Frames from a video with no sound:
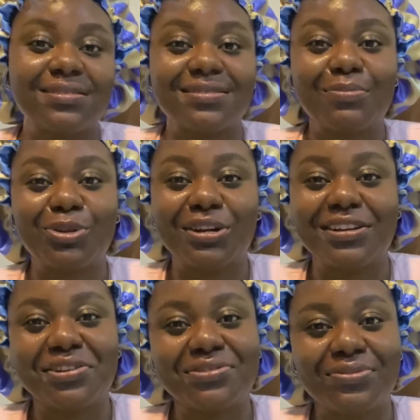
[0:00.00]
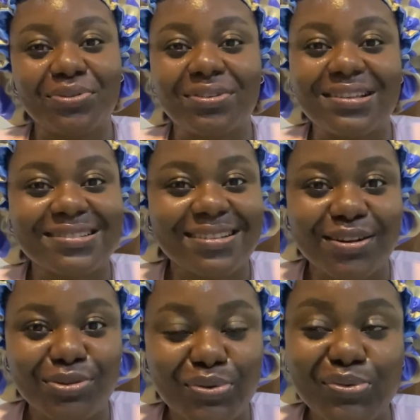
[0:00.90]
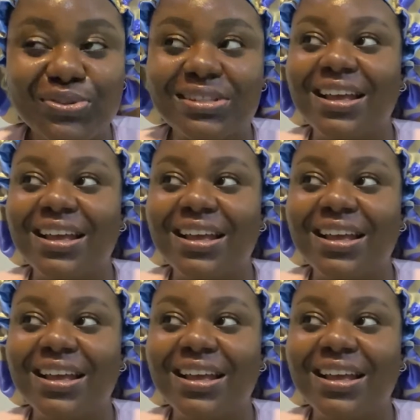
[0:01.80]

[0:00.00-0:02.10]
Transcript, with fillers: Let me not end this vlog on a sad note.